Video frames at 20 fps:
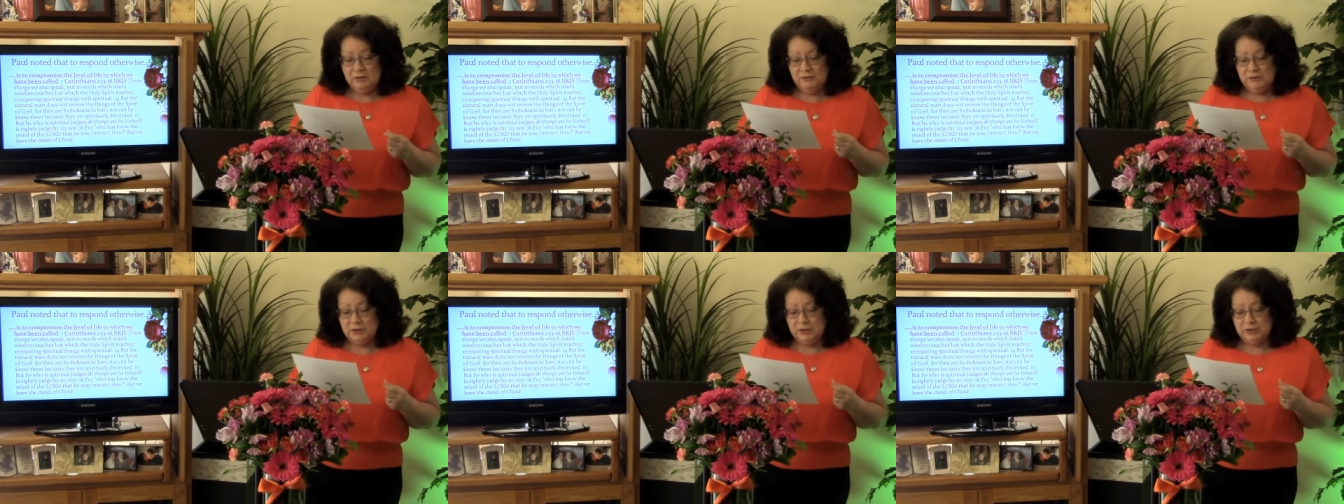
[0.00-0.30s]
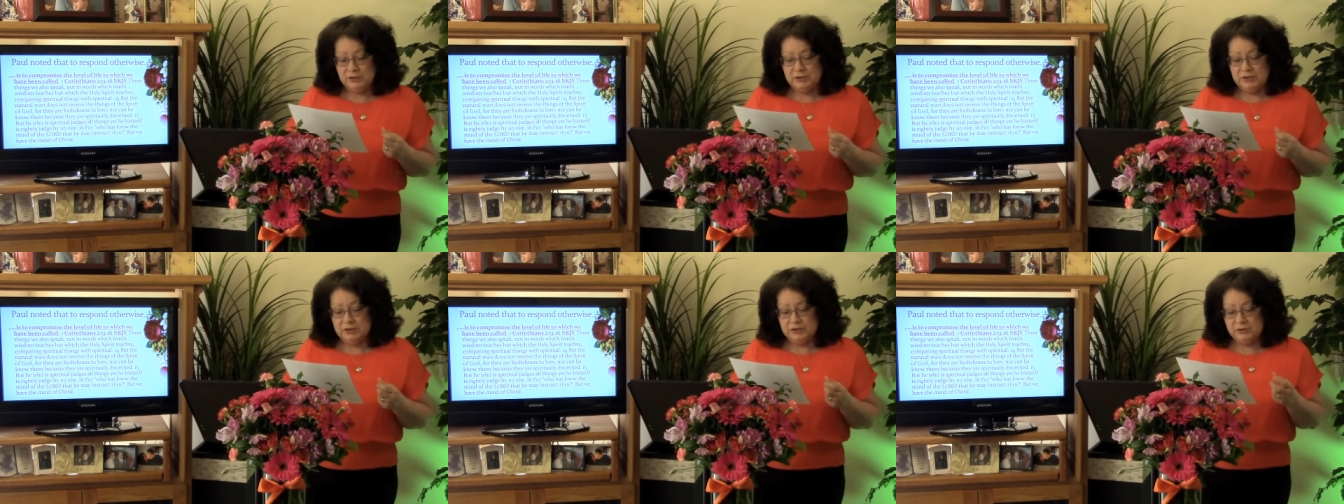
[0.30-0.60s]

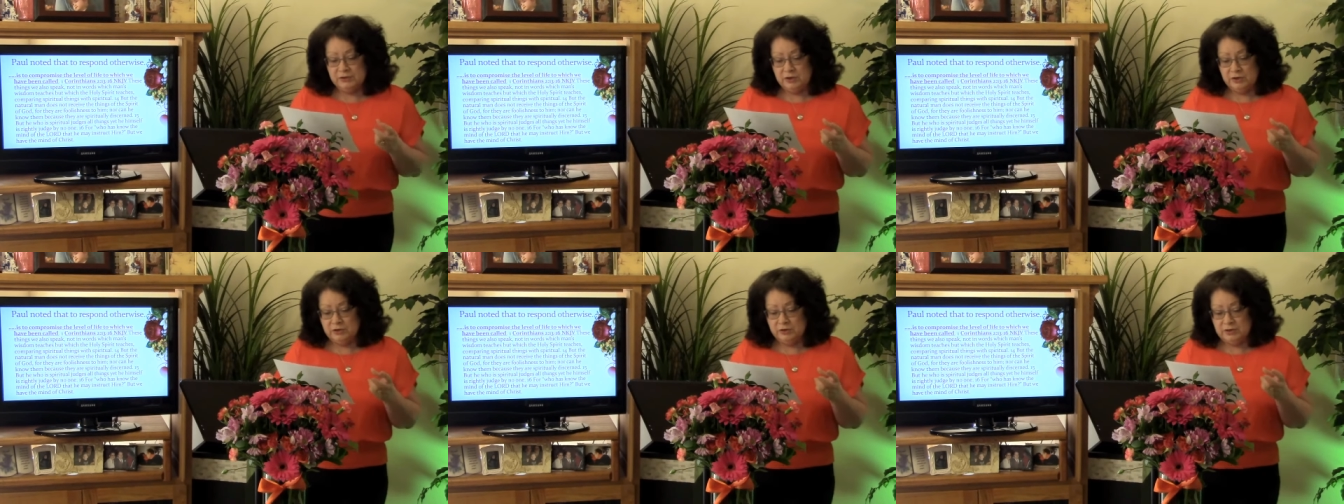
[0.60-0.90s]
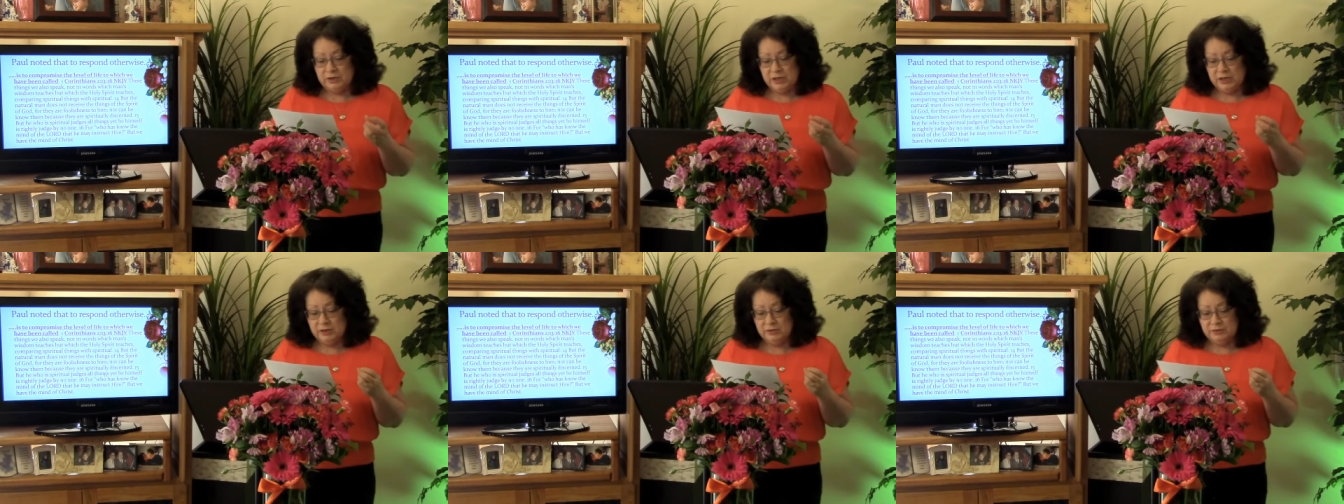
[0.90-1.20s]
verses
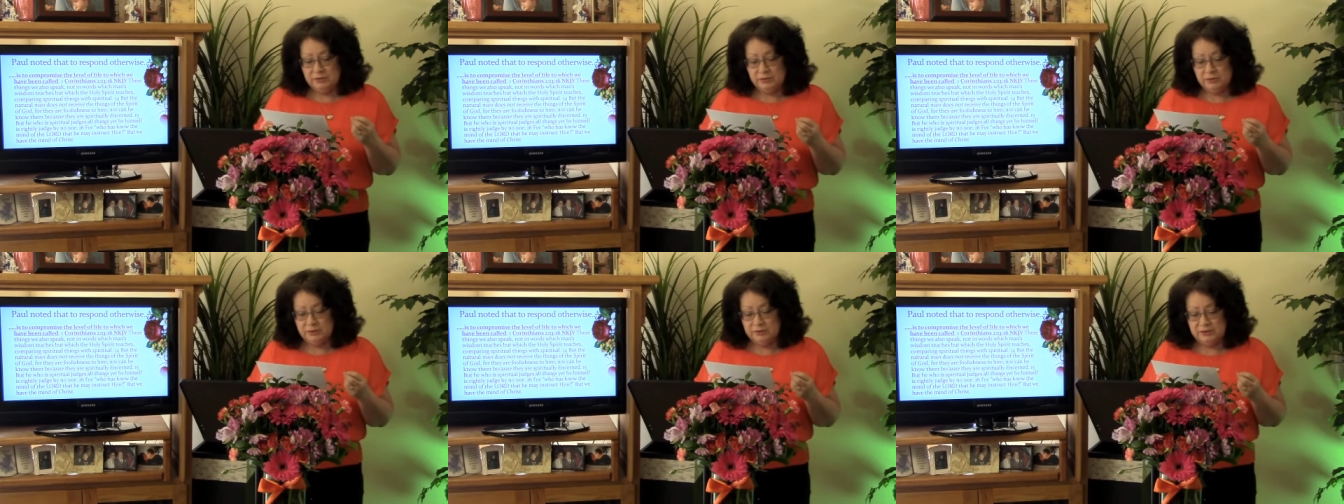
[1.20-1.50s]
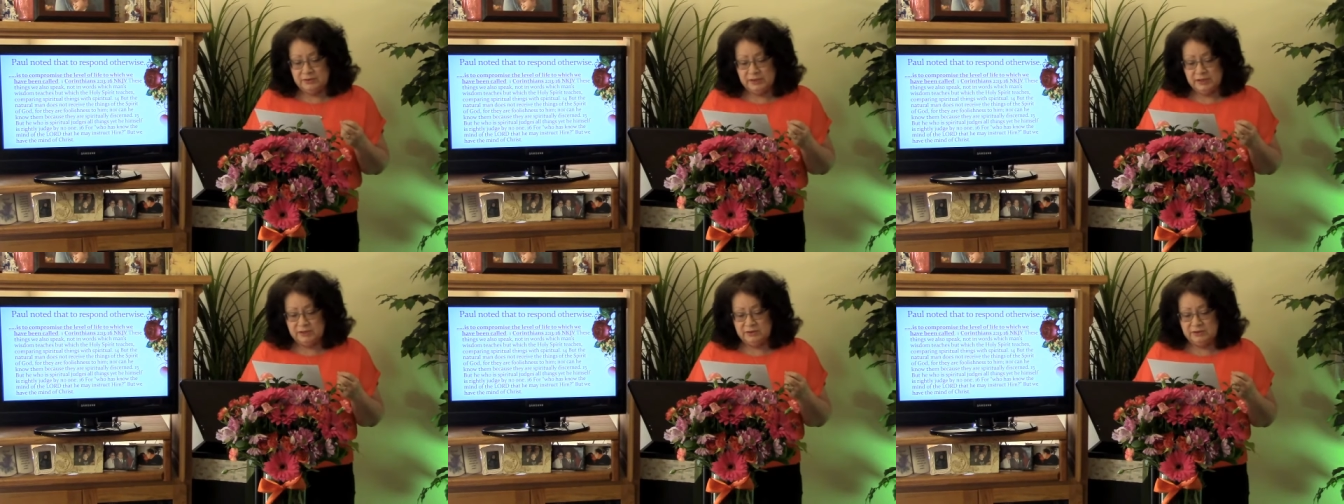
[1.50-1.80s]
13 through
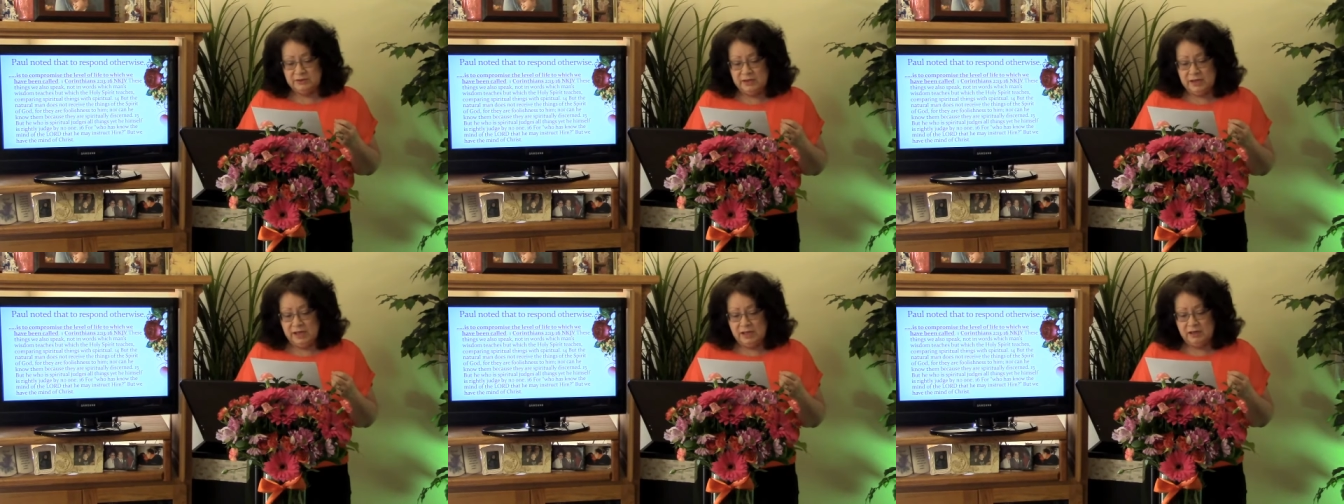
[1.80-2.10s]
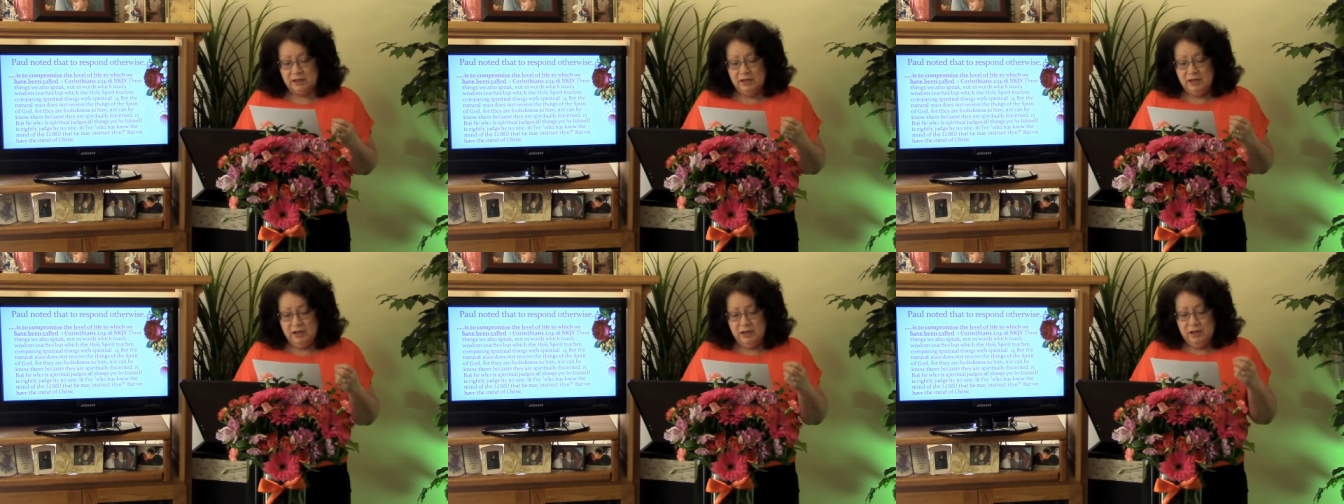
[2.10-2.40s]

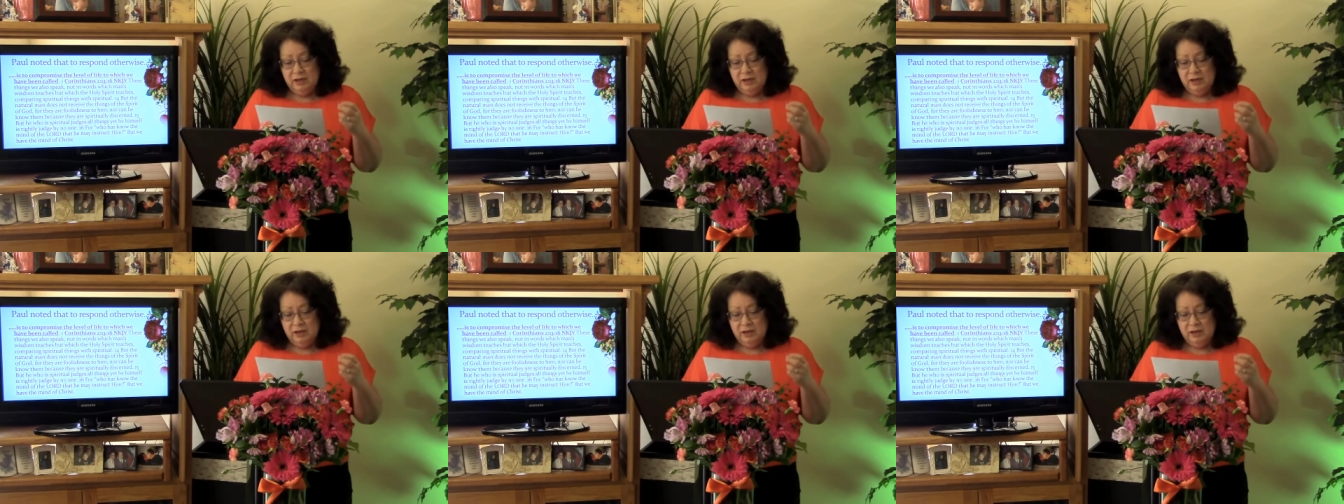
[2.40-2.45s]
16.